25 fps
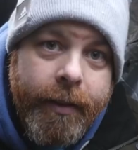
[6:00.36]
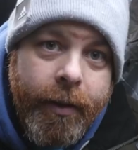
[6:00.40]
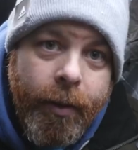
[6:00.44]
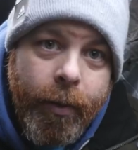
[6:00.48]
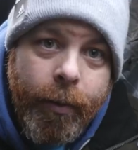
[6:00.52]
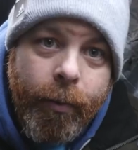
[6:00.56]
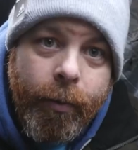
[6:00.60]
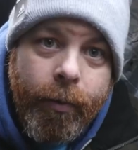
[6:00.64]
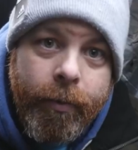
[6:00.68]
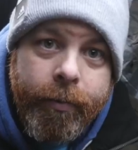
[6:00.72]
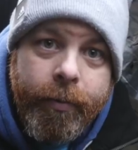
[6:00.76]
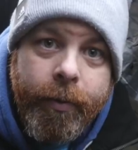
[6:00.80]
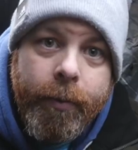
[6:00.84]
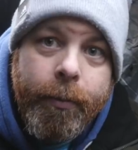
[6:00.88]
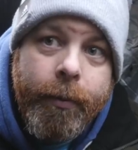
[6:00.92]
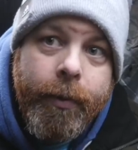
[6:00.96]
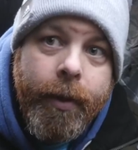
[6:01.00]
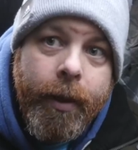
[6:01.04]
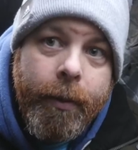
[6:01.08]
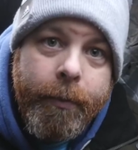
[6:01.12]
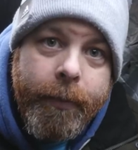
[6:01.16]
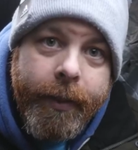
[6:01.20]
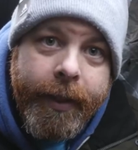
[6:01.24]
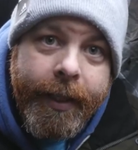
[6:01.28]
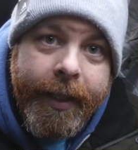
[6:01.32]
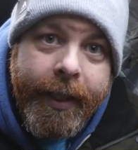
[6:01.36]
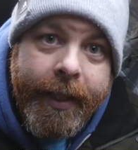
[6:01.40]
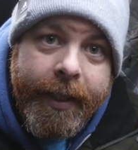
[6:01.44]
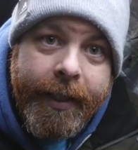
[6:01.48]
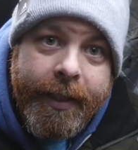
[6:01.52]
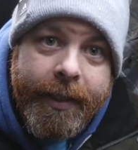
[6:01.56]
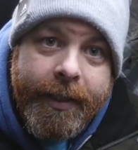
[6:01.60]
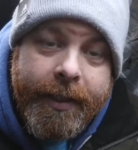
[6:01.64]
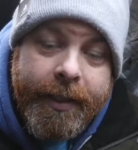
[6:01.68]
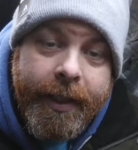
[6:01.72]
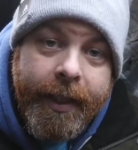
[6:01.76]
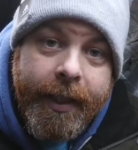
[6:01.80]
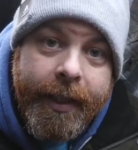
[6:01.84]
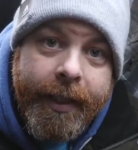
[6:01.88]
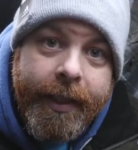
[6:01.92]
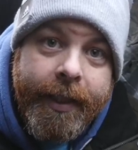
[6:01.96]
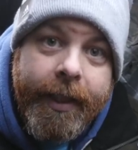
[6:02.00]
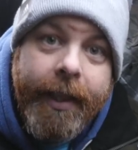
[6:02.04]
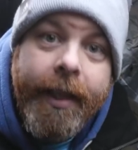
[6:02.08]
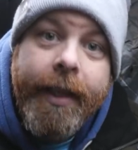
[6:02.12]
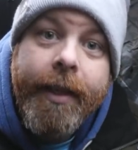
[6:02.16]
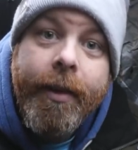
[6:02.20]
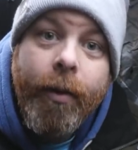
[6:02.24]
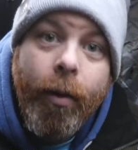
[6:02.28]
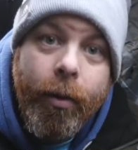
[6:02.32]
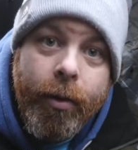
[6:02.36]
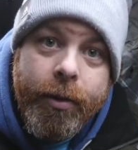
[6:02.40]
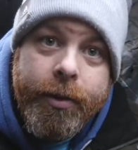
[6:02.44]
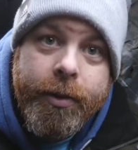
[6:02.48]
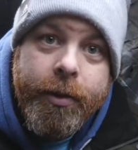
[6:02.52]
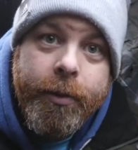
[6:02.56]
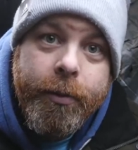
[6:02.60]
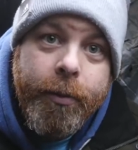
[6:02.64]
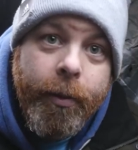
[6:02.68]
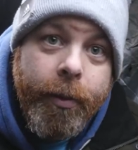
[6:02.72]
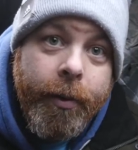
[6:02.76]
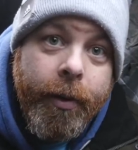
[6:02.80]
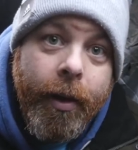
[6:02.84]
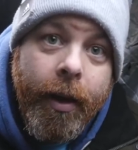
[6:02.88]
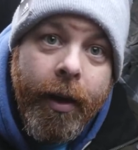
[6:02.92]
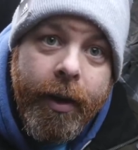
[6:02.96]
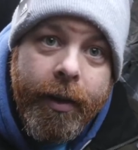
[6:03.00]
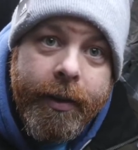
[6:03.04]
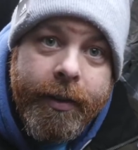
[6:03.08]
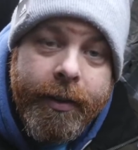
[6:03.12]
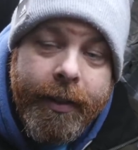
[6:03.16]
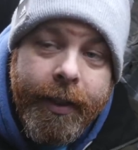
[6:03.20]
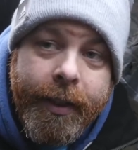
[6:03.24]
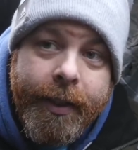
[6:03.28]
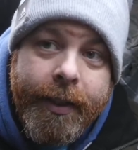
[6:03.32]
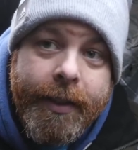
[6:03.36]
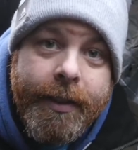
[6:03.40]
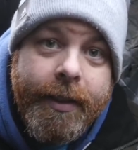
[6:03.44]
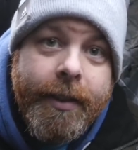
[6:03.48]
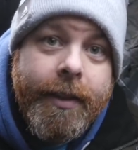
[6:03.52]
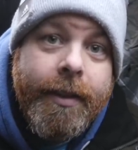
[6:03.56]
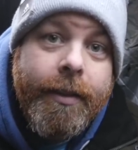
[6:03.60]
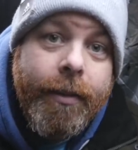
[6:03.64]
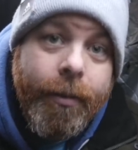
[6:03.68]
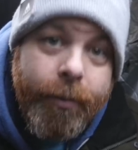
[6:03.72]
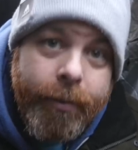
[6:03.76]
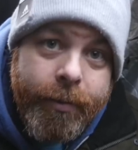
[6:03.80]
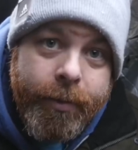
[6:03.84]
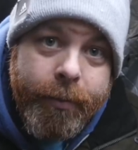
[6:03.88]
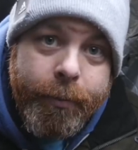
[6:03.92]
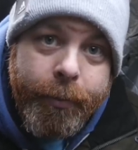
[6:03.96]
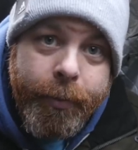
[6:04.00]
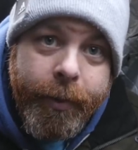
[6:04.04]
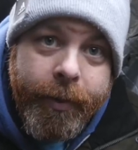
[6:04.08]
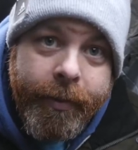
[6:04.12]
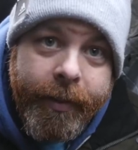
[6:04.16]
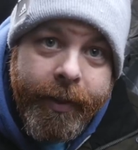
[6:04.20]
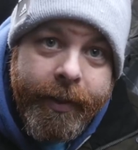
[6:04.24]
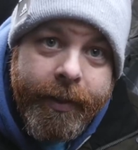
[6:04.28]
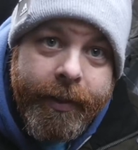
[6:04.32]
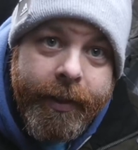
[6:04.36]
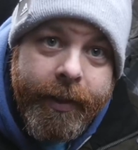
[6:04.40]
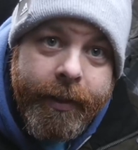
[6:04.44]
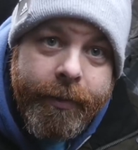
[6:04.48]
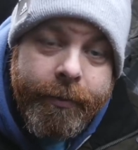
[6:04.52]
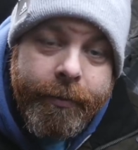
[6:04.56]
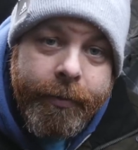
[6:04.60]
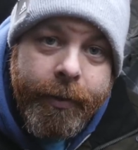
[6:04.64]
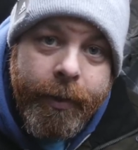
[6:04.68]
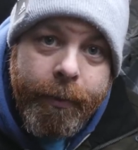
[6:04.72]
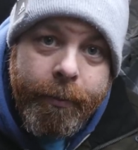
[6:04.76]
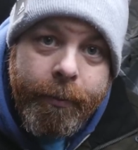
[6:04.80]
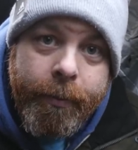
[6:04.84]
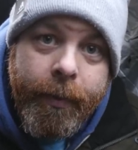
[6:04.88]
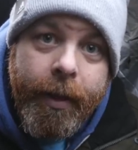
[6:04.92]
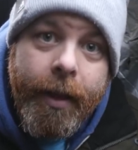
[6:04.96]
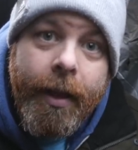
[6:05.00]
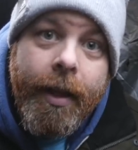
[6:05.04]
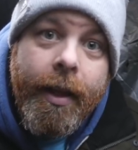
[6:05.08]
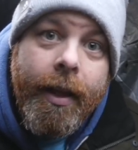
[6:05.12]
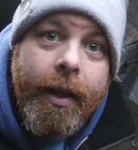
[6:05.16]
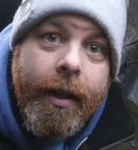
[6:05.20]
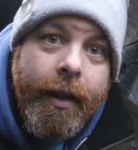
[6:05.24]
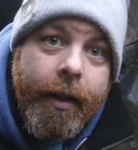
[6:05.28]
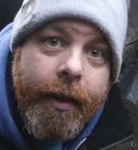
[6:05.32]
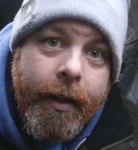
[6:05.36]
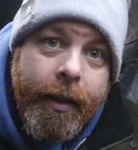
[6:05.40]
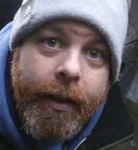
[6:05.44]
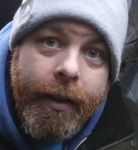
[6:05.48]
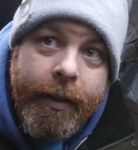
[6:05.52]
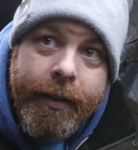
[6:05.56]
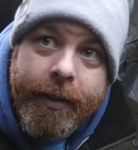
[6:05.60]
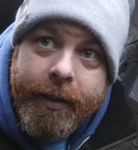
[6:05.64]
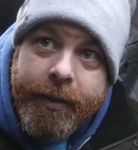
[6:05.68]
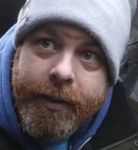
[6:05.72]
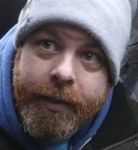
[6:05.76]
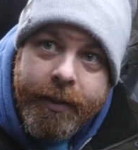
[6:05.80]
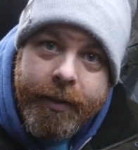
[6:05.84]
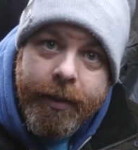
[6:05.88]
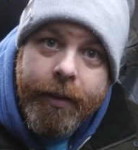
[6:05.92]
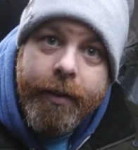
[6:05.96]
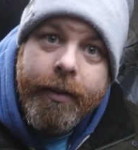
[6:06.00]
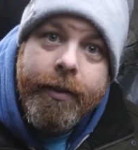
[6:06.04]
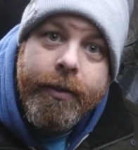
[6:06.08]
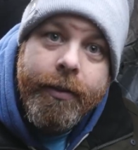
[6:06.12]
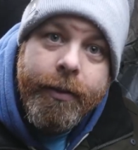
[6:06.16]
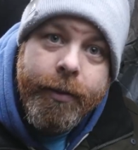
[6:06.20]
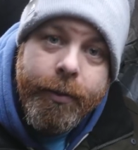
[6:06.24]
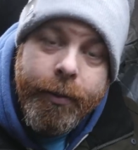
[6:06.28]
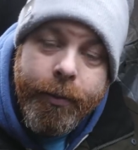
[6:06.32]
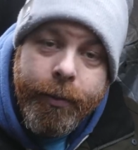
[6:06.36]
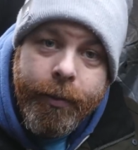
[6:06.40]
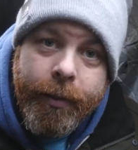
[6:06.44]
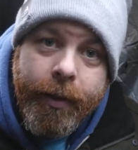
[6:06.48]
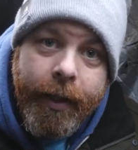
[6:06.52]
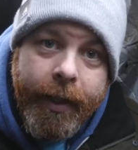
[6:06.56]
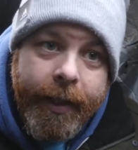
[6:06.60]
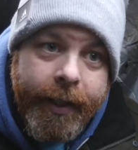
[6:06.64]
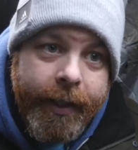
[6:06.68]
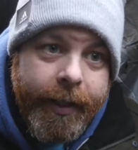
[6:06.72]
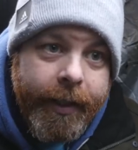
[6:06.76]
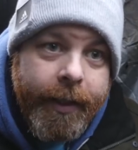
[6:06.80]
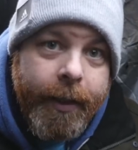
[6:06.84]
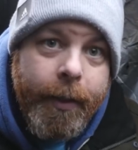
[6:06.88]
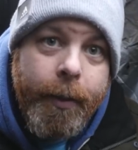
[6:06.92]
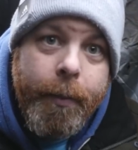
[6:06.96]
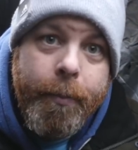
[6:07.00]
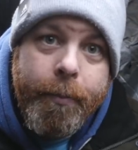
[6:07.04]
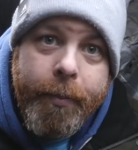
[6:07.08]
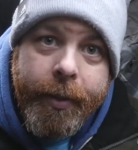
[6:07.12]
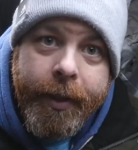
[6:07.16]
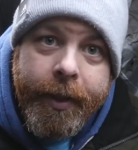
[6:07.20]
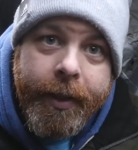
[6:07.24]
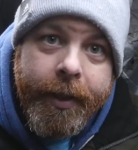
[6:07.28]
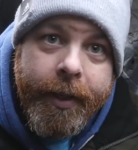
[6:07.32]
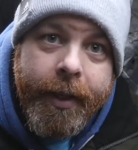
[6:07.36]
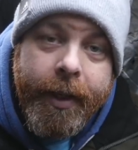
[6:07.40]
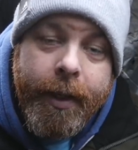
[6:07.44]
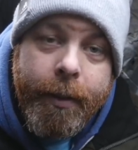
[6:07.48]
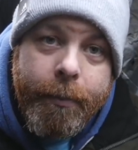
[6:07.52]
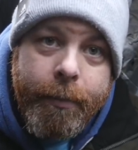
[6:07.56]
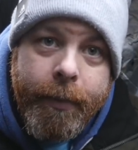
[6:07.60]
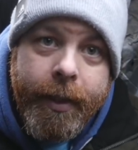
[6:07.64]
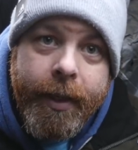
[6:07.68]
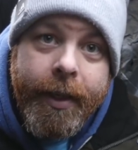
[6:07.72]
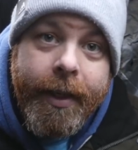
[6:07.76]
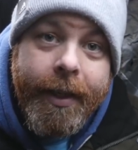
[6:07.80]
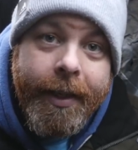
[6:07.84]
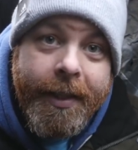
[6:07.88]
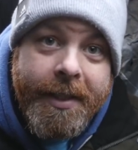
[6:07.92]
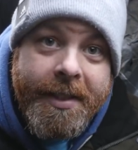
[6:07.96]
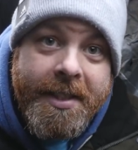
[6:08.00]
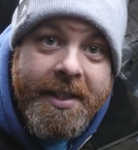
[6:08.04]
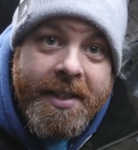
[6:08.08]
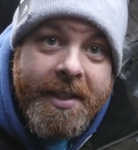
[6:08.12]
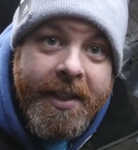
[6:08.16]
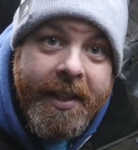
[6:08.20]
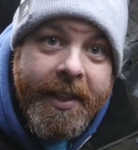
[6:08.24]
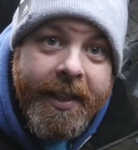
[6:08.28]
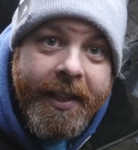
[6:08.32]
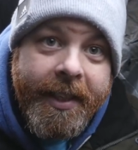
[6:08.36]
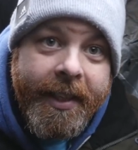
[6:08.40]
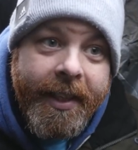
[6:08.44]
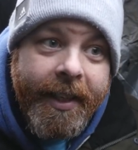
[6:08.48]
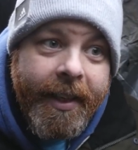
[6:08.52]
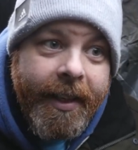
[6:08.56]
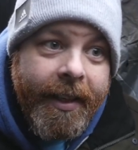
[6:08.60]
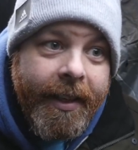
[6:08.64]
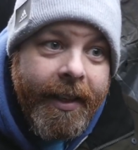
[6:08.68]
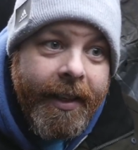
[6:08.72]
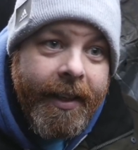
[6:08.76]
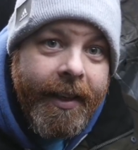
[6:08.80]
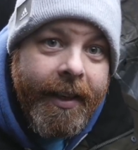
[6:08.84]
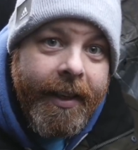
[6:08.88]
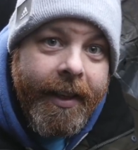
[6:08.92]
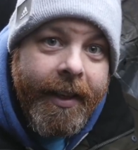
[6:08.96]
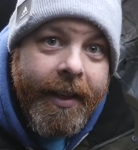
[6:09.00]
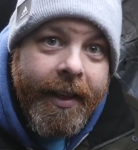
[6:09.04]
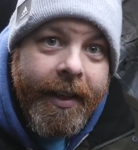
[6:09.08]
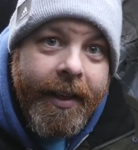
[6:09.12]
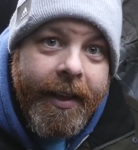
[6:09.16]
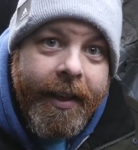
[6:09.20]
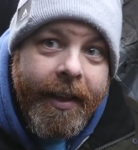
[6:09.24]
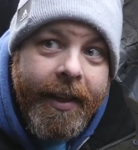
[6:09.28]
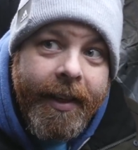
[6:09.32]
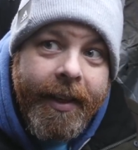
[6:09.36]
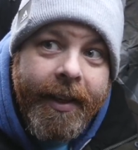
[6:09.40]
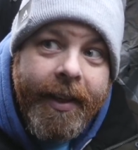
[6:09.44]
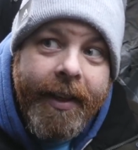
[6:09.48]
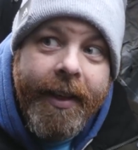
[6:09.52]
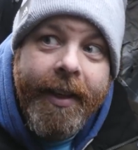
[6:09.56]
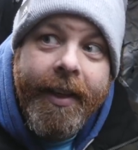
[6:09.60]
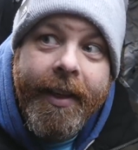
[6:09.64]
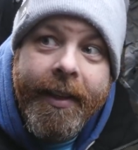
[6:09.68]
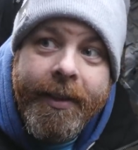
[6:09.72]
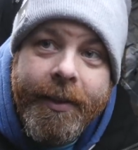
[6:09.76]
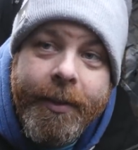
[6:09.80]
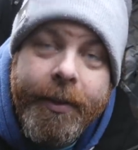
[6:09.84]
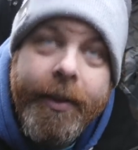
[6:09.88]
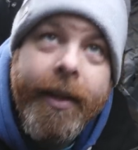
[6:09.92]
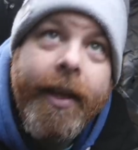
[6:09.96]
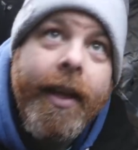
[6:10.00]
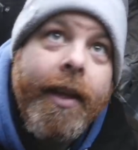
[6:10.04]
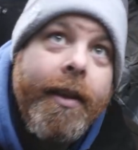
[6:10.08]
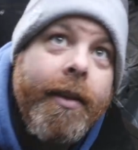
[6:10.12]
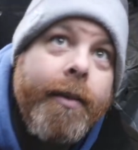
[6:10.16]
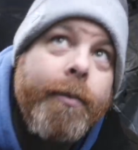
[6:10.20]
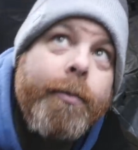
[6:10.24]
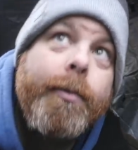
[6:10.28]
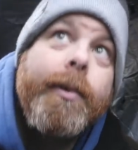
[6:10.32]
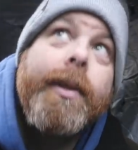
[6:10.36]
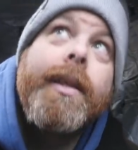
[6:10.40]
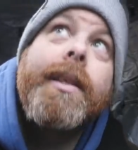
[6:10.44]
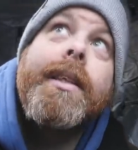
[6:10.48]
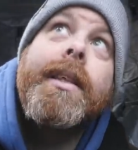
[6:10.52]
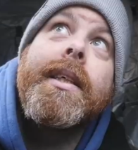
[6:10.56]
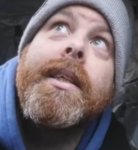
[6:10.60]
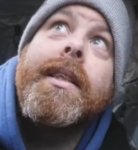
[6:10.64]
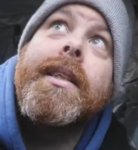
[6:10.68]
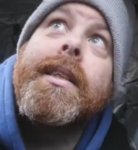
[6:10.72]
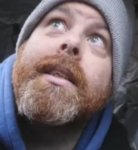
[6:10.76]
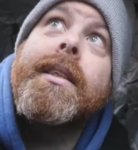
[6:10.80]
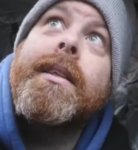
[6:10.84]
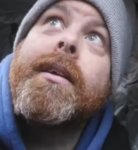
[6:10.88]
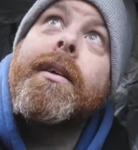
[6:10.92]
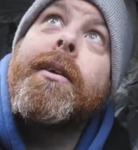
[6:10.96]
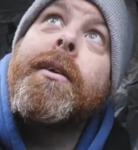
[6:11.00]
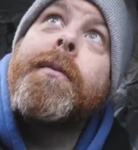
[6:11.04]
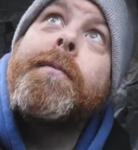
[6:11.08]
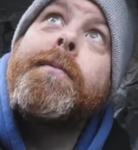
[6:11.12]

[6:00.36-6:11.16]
cold from coming inside, and also on hot days it's also preventing from the sun to like baking me inside, and together with this